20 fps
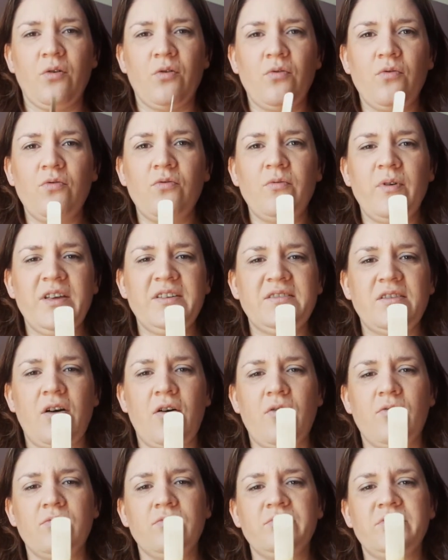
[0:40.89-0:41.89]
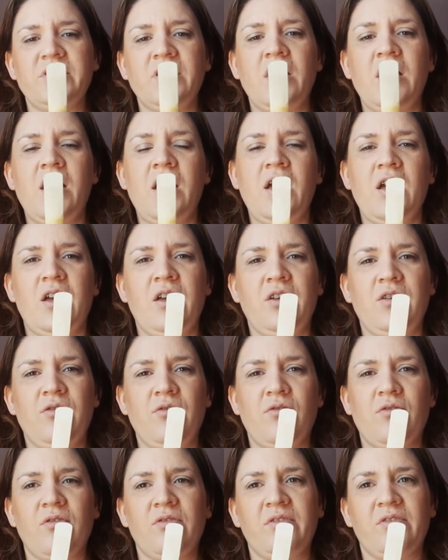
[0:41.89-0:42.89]
Always hold
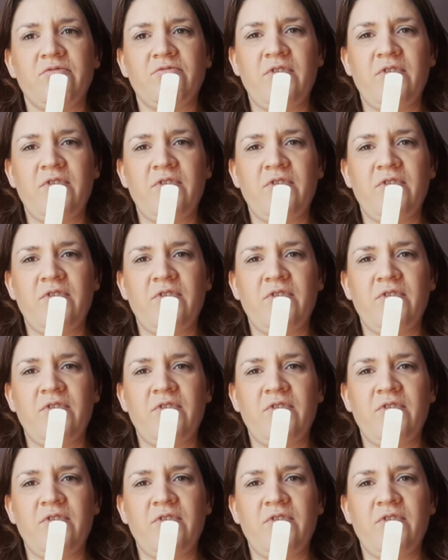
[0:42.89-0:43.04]
your